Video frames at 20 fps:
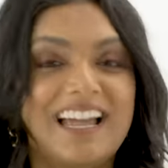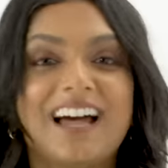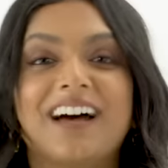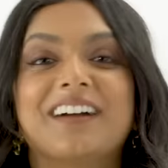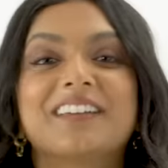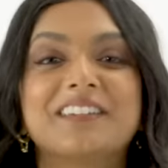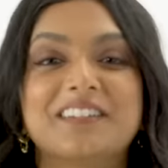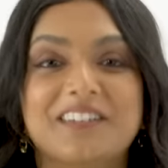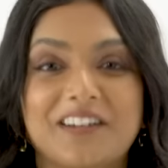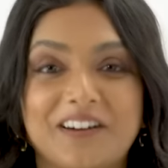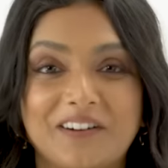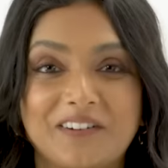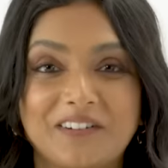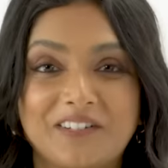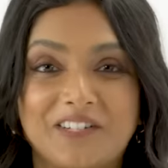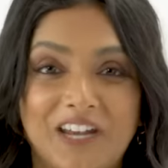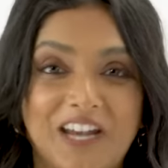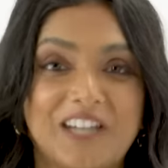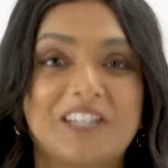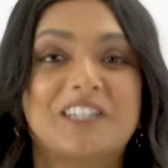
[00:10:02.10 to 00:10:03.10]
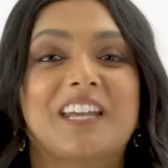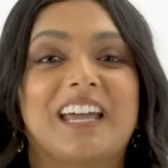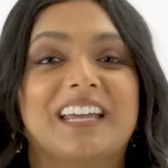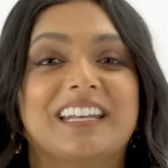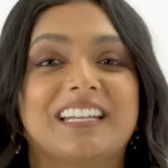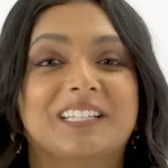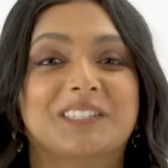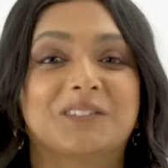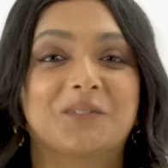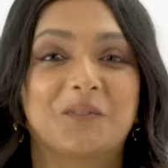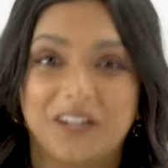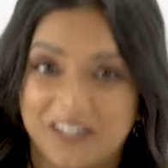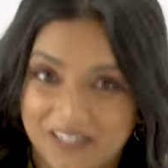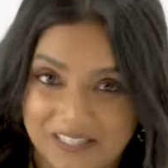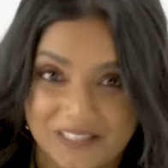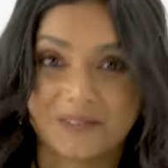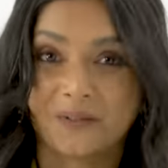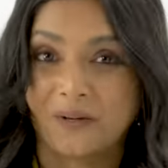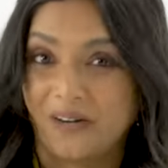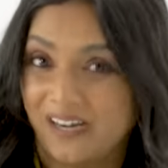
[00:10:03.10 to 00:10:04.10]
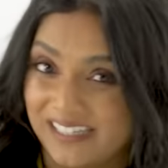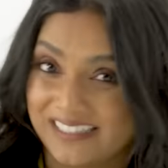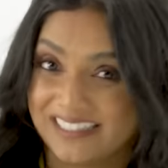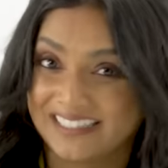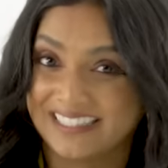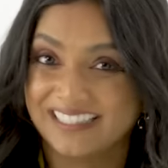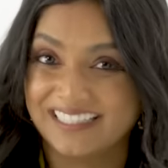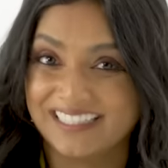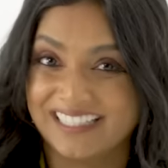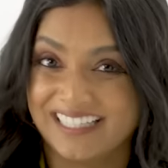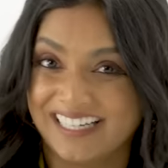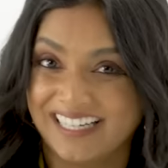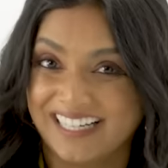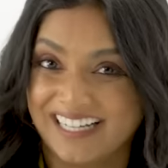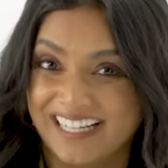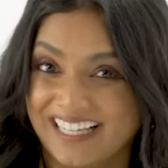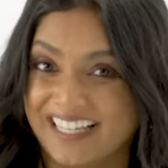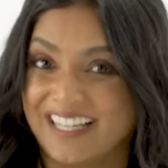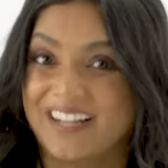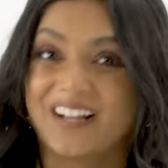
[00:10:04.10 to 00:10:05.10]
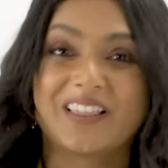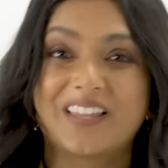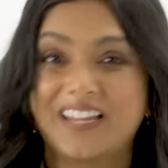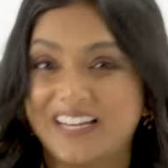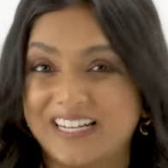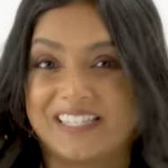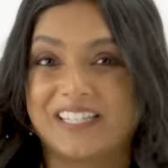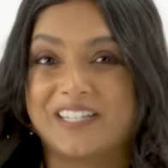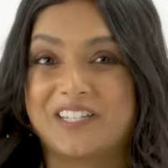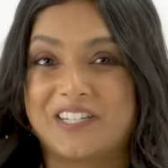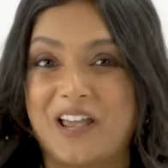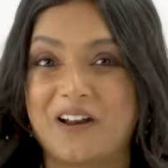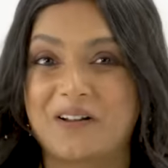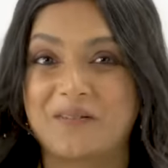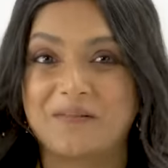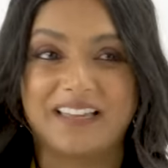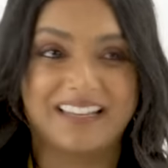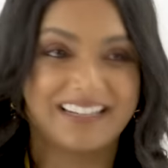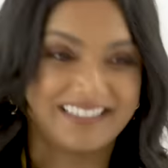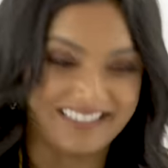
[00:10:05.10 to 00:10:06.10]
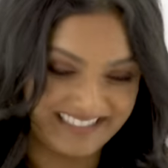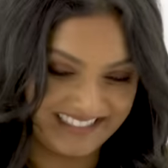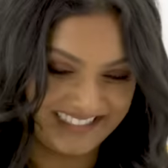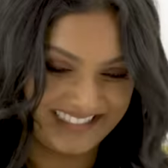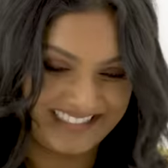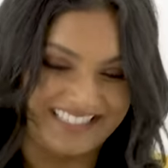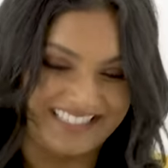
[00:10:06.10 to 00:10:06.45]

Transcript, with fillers: And now you know Jay Shetty's weirdest quirks. Ladies and gentlemen.